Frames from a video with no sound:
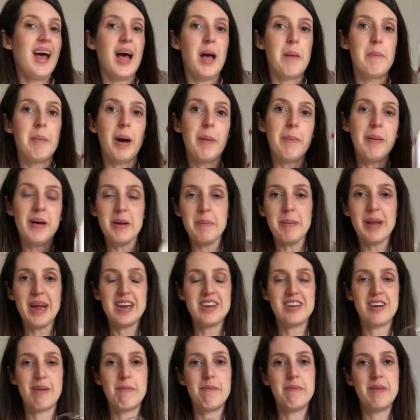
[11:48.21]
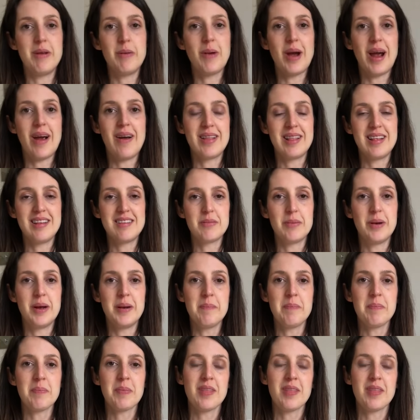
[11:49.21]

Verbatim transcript: Um, but I'll put a picture up of me wearing this one.